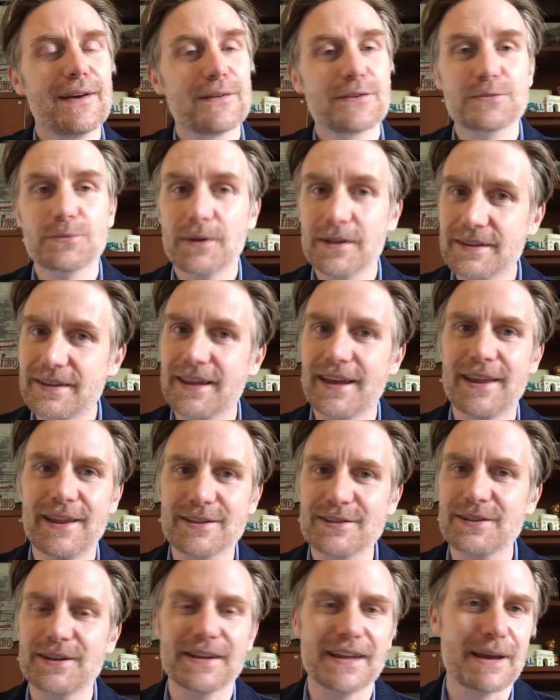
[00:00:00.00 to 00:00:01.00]
There's one thing
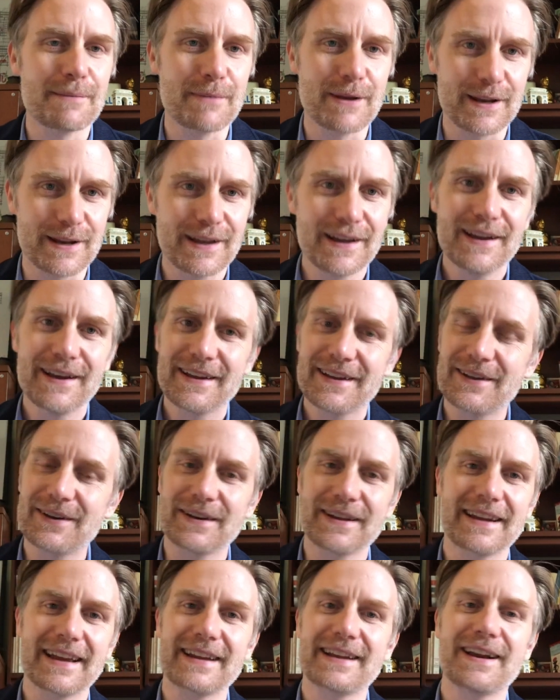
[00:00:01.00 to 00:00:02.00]
that's going to
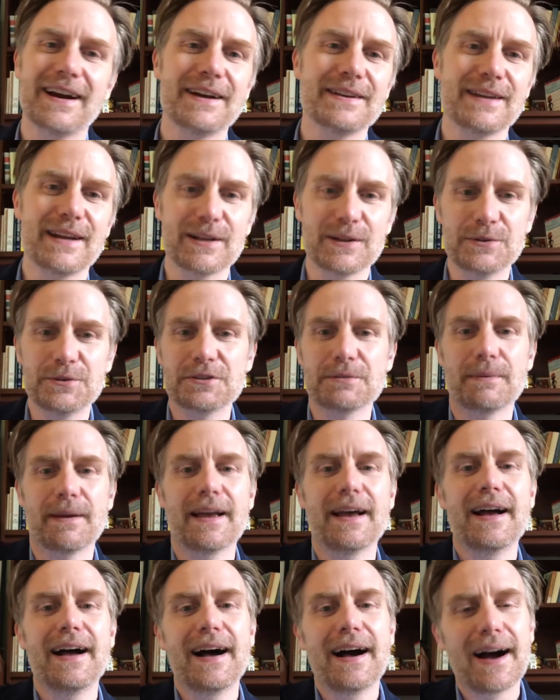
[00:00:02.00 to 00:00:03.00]
get Kanye to lose me.
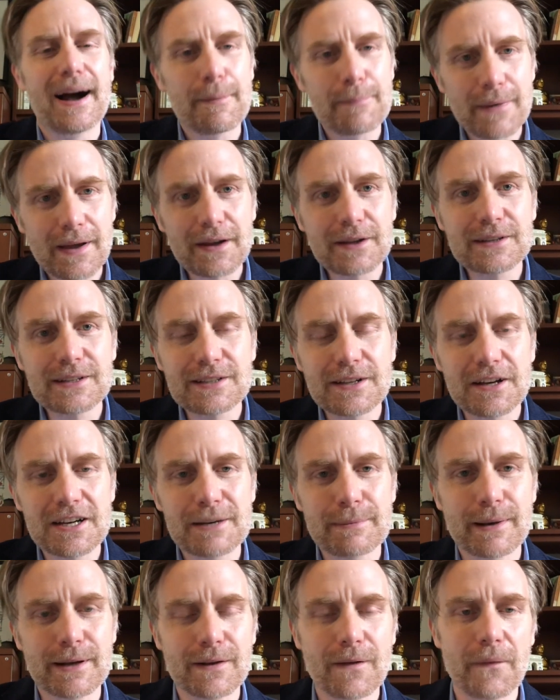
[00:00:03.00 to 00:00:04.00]
I'm not going to talk
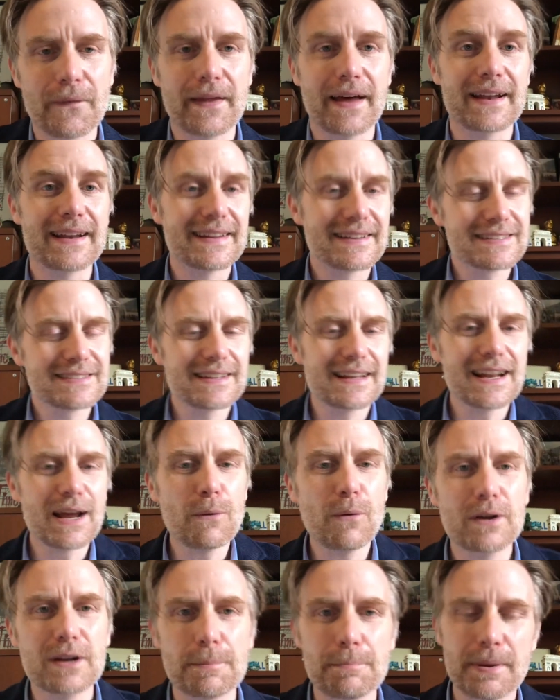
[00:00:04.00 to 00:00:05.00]
about all that. Instead, I
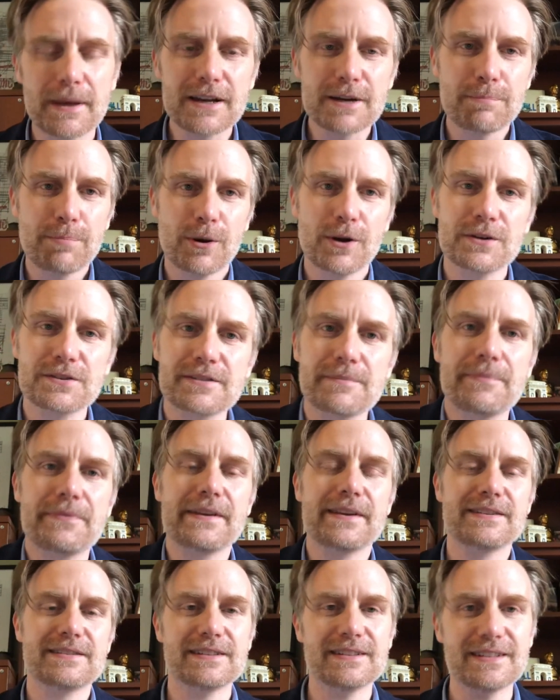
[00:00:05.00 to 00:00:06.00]
want to pick apart some
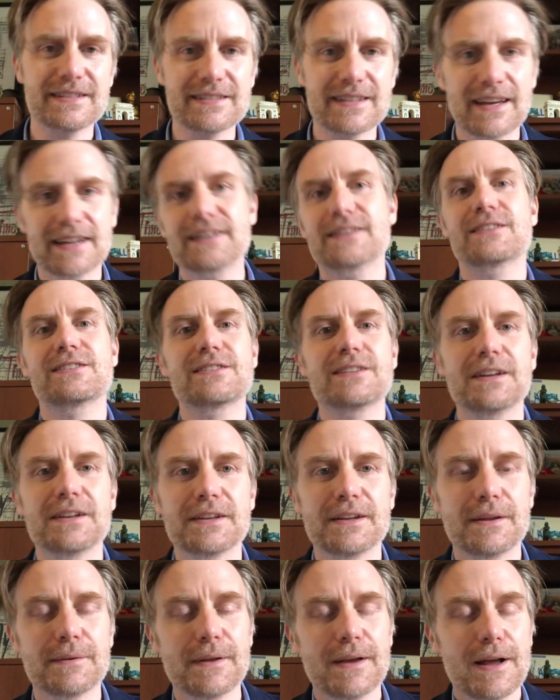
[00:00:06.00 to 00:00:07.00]
things that he said and study
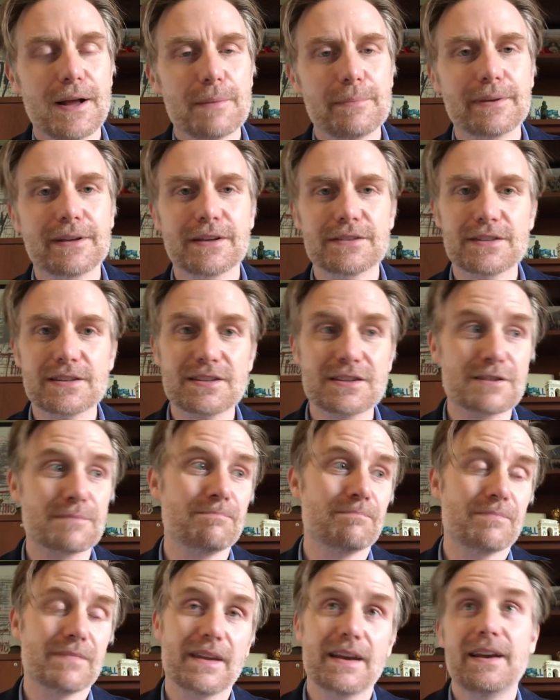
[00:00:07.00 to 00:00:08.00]
it. Because this is,
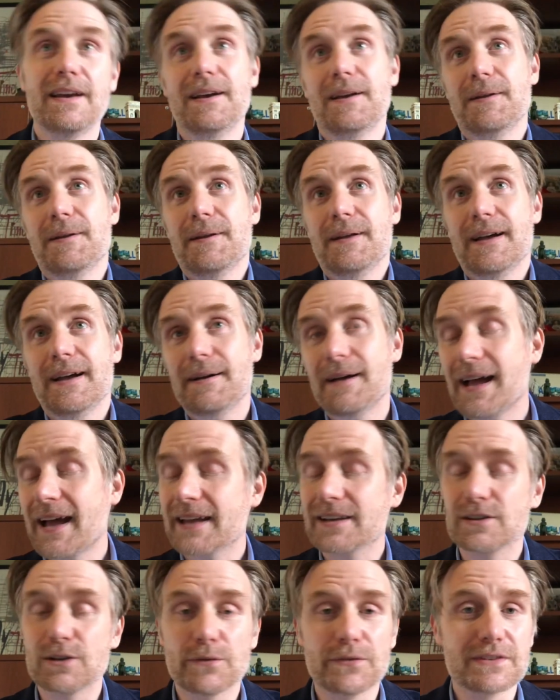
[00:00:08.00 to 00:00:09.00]
I
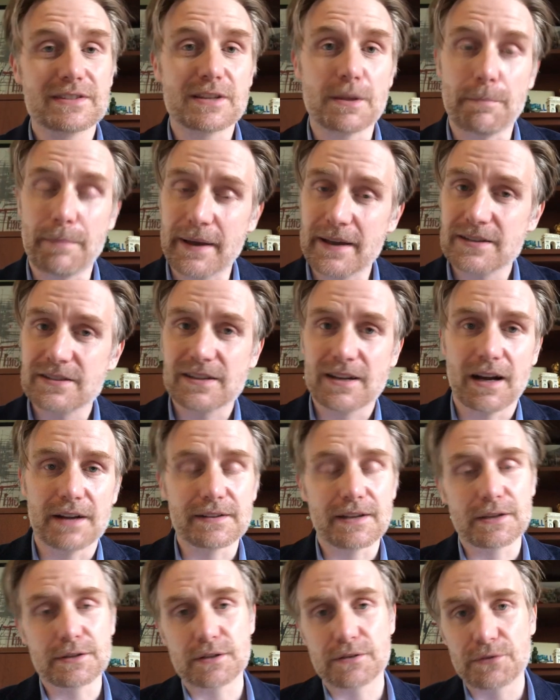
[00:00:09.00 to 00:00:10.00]
don't know if it's the best
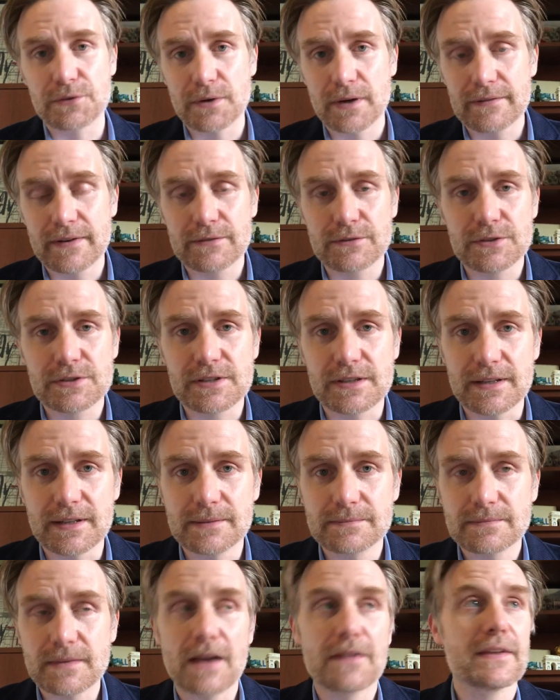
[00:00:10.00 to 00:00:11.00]
Kanye interview I've ever
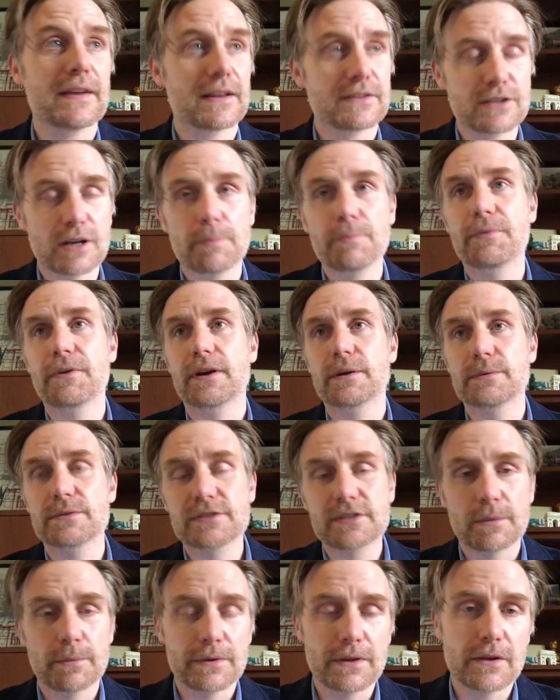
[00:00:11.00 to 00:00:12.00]
seen. I think it's up there with
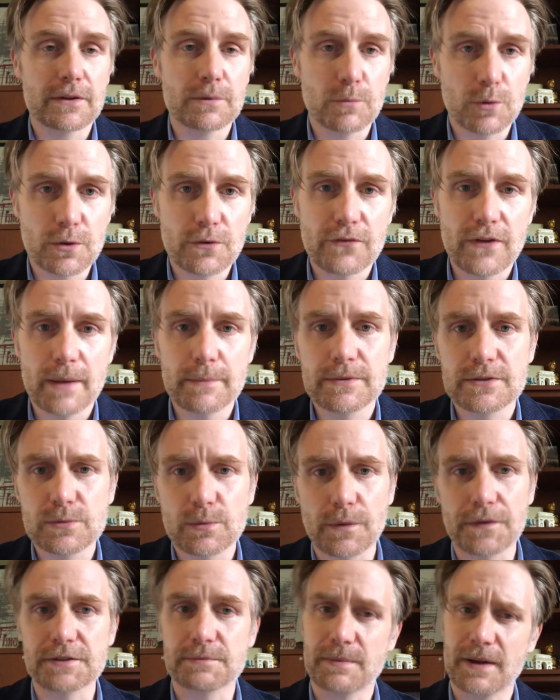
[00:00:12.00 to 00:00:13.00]
some of the other more famous
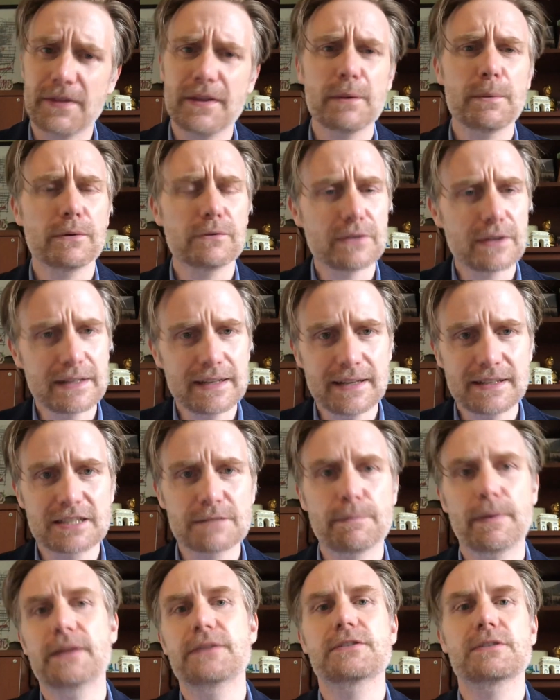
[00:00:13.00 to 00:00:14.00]
ones. But I think we really need to
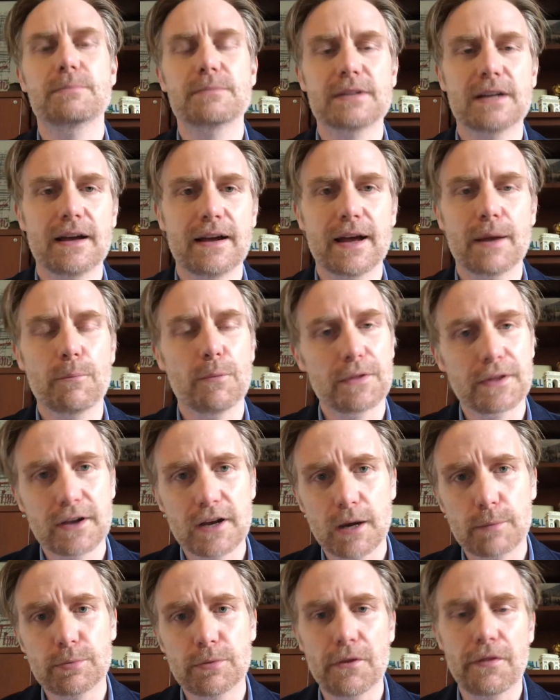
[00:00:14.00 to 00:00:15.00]
spend some time with a
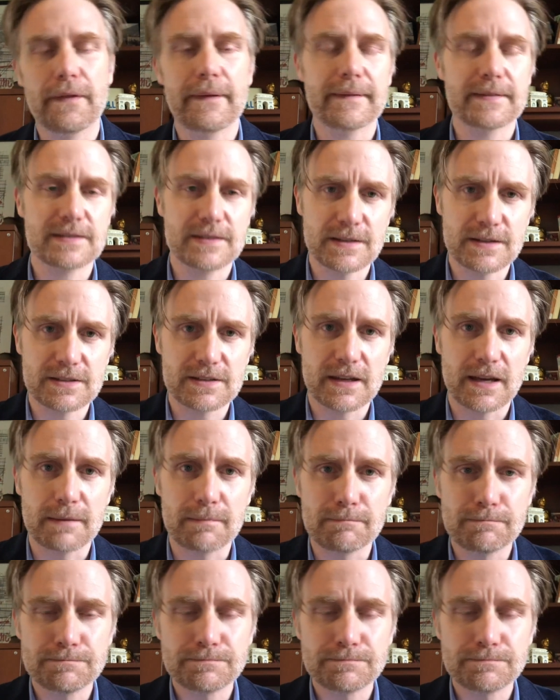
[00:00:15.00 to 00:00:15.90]
couple of things he said.